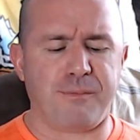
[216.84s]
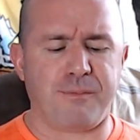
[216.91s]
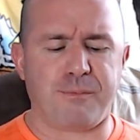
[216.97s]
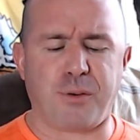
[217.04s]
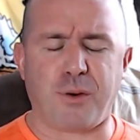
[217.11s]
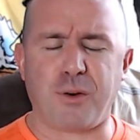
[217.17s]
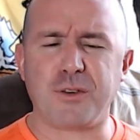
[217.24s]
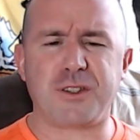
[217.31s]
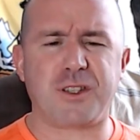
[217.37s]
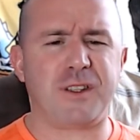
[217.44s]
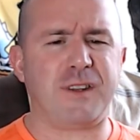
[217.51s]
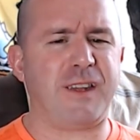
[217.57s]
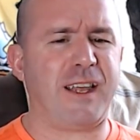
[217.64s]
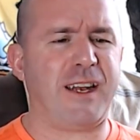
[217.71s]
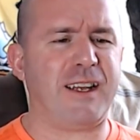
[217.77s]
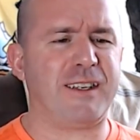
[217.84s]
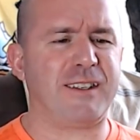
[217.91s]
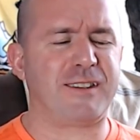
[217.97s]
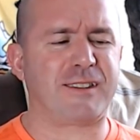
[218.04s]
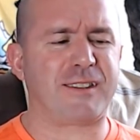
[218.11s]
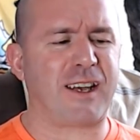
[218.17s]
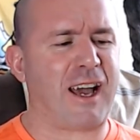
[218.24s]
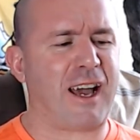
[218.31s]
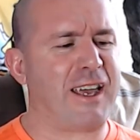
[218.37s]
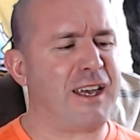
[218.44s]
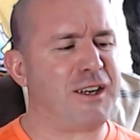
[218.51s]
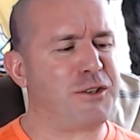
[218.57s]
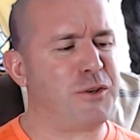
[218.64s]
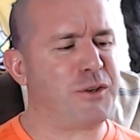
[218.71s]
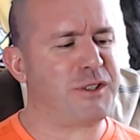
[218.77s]
person that is, I
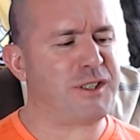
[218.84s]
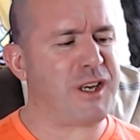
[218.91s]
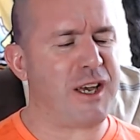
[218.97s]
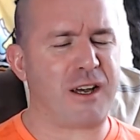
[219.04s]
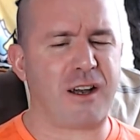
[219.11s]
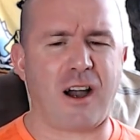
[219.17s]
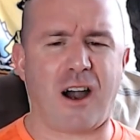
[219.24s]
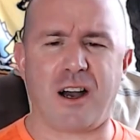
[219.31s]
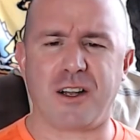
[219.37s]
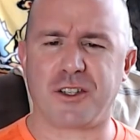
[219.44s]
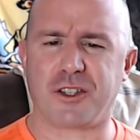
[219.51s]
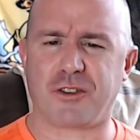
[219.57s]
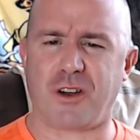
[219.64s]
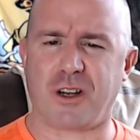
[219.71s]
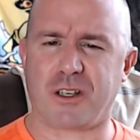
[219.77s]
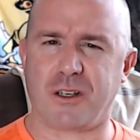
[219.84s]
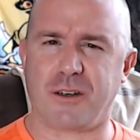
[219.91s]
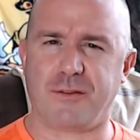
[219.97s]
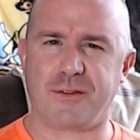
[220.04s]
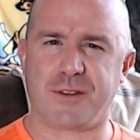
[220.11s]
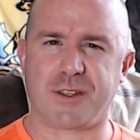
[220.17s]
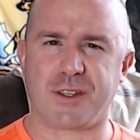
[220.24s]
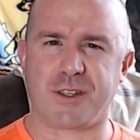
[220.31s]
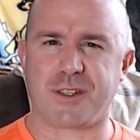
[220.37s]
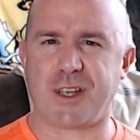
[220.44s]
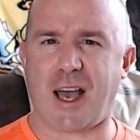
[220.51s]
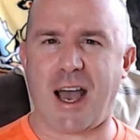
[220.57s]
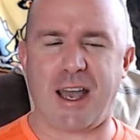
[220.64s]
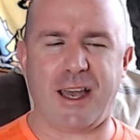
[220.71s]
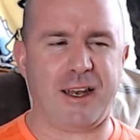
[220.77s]
guess you could say, a construct of
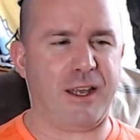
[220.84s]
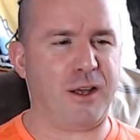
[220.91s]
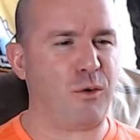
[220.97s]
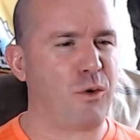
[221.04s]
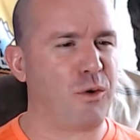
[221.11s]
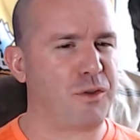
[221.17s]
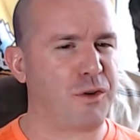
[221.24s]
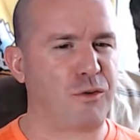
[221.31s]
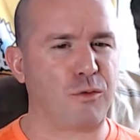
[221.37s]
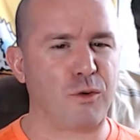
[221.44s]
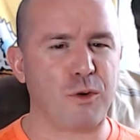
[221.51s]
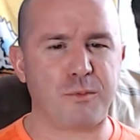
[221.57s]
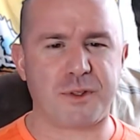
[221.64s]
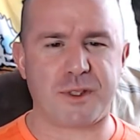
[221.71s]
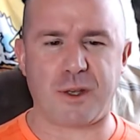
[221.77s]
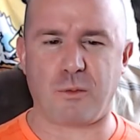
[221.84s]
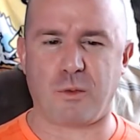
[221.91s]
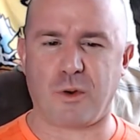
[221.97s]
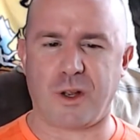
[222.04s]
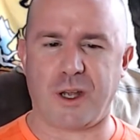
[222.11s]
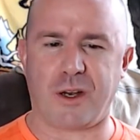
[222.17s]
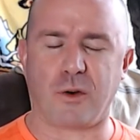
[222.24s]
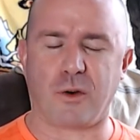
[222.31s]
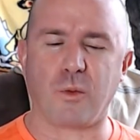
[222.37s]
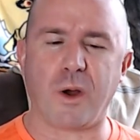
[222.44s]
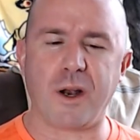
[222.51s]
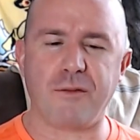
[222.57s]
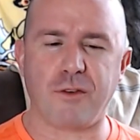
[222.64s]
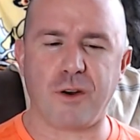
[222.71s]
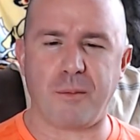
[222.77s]
society or the groups that we're in or
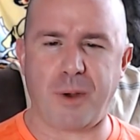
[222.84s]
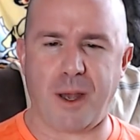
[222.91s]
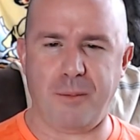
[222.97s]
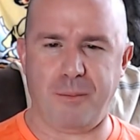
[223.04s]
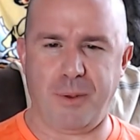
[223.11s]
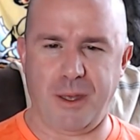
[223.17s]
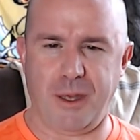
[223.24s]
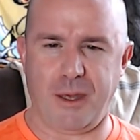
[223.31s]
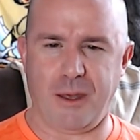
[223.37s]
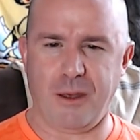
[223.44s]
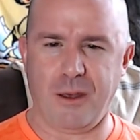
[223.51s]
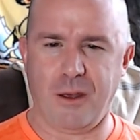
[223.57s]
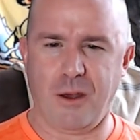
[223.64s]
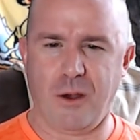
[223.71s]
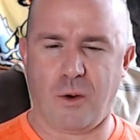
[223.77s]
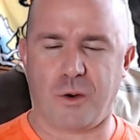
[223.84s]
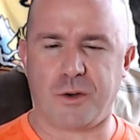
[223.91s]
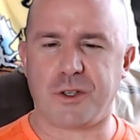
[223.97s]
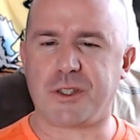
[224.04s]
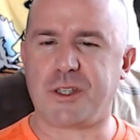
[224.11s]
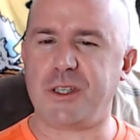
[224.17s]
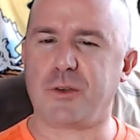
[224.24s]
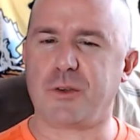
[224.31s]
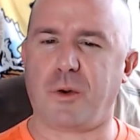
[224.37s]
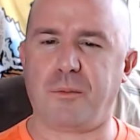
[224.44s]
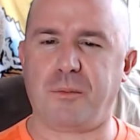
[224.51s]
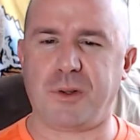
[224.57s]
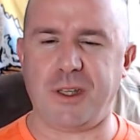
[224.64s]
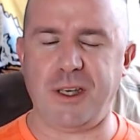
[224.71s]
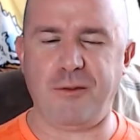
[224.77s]
whatever it might be. Or just these old
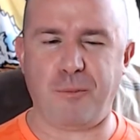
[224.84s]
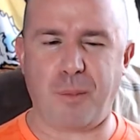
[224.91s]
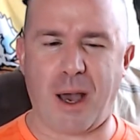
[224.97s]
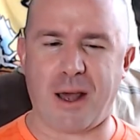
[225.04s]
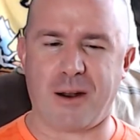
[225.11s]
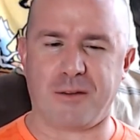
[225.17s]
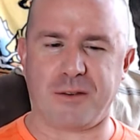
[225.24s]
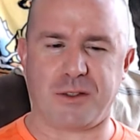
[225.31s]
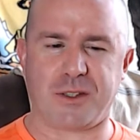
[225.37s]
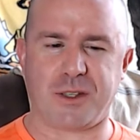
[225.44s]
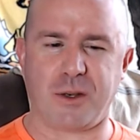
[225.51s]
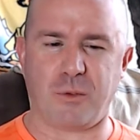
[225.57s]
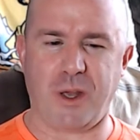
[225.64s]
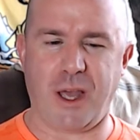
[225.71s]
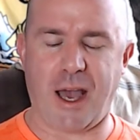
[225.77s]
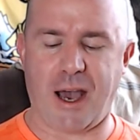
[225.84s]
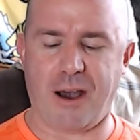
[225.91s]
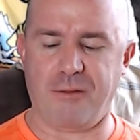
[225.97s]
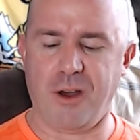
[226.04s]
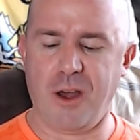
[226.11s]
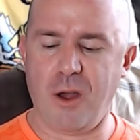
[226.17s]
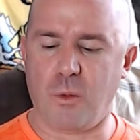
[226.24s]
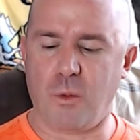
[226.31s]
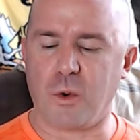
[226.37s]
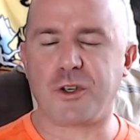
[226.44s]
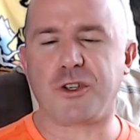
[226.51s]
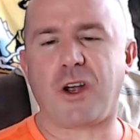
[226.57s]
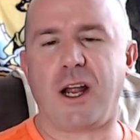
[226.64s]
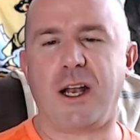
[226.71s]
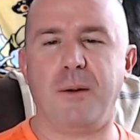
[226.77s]
belief patterns that we have. We're
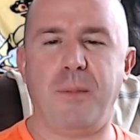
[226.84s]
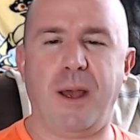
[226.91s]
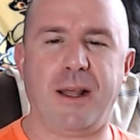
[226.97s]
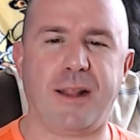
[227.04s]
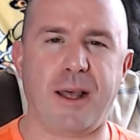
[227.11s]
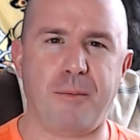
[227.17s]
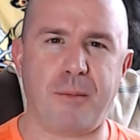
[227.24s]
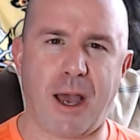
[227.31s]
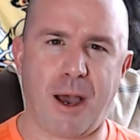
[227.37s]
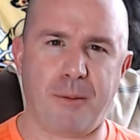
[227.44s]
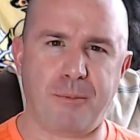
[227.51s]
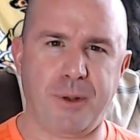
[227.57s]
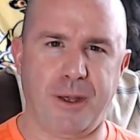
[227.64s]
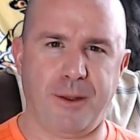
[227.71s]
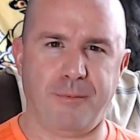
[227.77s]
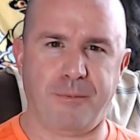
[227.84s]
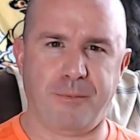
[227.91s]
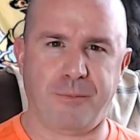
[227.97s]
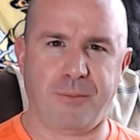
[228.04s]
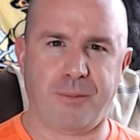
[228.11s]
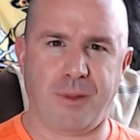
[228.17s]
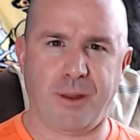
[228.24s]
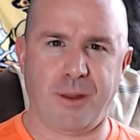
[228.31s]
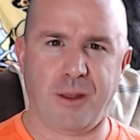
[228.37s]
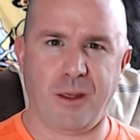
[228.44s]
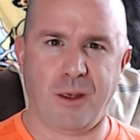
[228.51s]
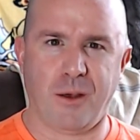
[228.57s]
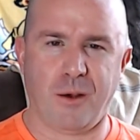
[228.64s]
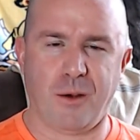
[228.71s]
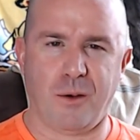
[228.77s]
trying to make them happy.
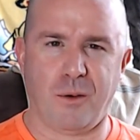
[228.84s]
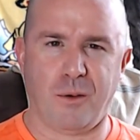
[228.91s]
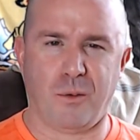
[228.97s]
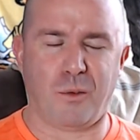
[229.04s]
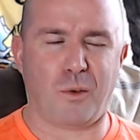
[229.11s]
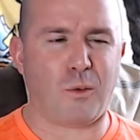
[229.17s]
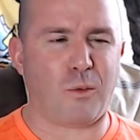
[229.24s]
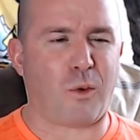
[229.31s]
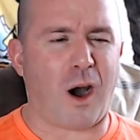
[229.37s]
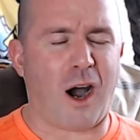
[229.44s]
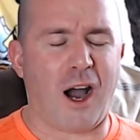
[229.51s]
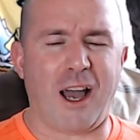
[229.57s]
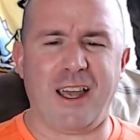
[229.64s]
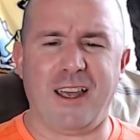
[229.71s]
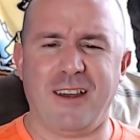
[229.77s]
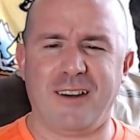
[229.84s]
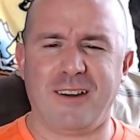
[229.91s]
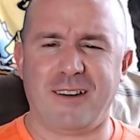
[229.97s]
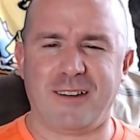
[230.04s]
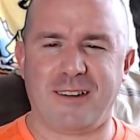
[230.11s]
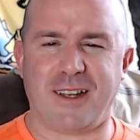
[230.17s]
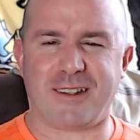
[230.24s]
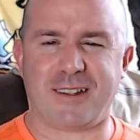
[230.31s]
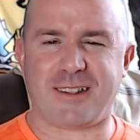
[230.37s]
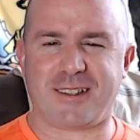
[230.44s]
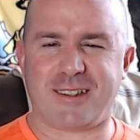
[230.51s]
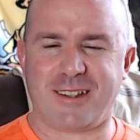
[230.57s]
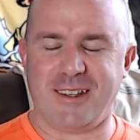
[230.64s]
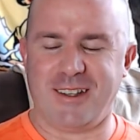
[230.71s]
Well, why? That's